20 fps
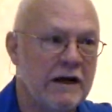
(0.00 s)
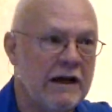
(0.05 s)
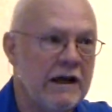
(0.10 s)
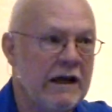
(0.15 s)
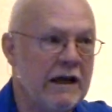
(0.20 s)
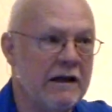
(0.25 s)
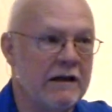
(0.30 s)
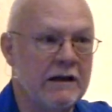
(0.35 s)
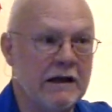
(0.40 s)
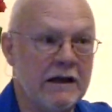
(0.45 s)

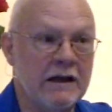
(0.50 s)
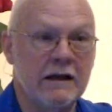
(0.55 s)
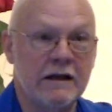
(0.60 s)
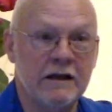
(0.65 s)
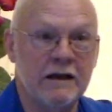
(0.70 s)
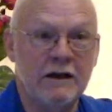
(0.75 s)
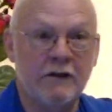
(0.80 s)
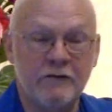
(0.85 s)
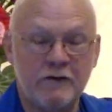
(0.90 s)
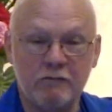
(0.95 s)
And
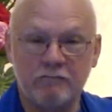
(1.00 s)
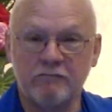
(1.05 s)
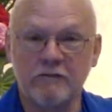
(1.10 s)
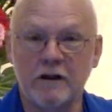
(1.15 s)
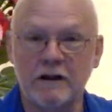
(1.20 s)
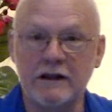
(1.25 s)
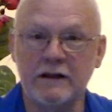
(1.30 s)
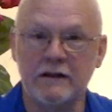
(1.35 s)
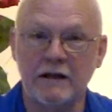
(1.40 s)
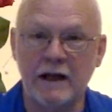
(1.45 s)
if you're
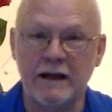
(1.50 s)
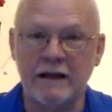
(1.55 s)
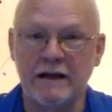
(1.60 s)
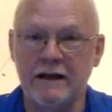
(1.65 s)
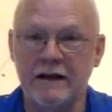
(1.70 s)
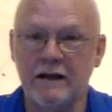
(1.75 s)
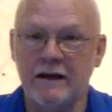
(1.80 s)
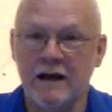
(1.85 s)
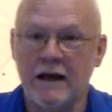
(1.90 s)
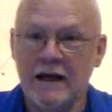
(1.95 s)
really
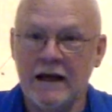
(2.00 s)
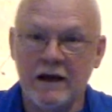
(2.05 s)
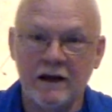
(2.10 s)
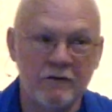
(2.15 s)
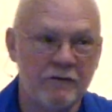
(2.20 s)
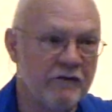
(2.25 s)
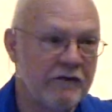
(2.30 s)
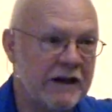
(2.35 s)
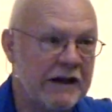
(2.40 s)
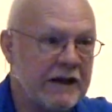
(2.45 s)
lucky,
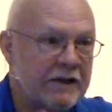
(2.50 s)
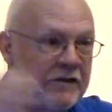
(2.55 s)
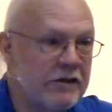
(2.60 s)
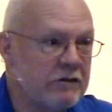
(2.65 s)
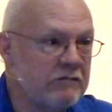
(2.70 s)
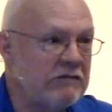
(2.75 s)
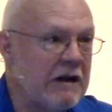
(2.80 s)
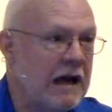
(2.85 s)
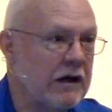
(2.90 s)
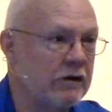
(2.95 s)
it'll forget
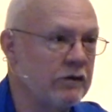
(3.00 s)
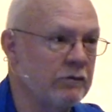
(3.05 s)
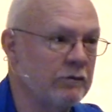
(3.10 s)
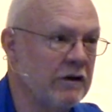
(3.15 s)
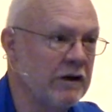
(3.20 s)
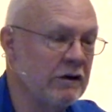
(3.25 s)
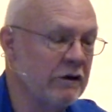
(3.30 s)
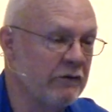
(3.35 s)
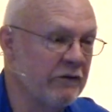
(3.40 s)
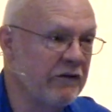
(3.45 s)

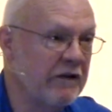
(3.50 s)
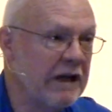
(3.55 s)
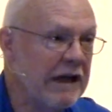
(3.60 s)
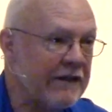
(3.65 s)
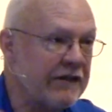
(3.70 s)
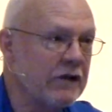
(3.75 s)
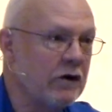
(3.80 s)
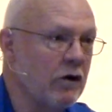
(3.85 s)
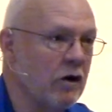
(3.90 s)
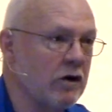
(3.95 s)

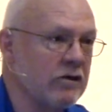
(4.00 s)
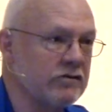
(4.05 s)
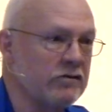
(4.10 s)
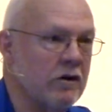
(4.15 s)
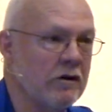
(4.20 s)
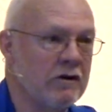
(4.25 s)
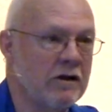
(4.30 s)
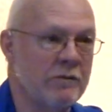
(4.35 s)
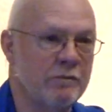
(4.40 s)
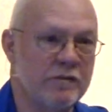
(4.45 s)
the cars
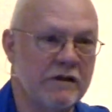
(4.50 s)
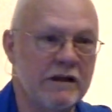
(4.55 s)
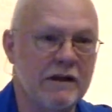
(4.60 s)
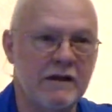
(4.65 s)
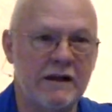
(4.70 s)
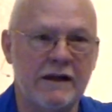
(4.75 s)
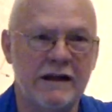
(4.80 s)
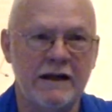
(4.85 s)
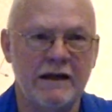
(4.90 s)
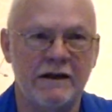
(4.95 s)
all
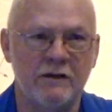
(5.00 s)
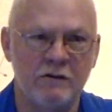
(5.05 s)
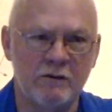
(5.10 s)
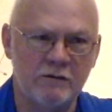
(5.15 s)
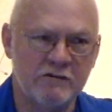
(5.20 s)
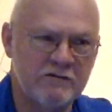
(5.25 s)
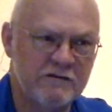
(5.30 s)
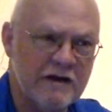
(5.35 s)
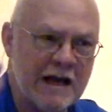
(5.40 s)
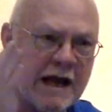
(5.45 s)
completely, and
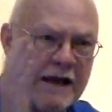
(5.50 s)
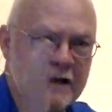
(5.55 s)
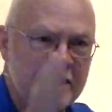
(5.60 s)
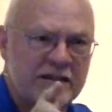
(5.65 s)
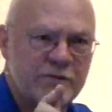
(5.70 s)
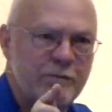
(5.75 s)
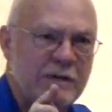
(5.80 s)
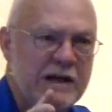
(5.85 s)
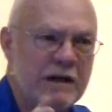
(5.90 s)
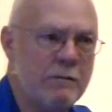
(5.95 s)
it'll track
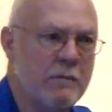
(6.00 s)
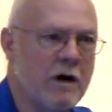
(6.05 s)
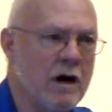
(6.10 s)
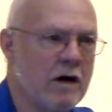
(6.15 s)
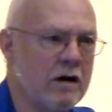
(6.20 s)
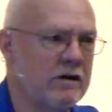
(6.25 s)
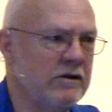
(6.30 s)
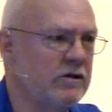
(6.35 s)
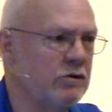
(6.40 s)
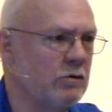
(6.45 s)
its beam
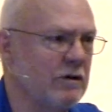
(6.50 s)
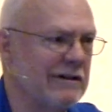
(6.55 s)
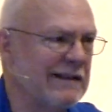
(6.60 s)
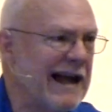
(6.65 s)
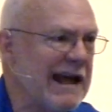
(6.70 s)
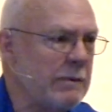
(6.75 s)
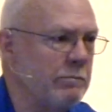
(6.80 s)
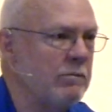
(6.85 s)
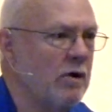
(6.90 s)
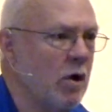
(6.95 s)
onto a
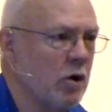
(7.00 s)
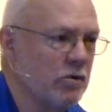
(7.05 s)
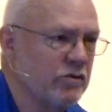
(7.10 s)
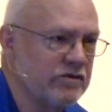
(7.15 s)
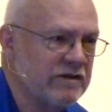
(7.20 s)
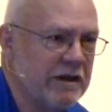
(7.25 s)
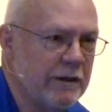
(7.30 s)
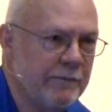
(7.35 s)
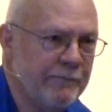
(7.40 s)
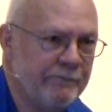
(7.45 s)
light
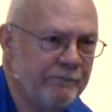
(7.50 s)
post.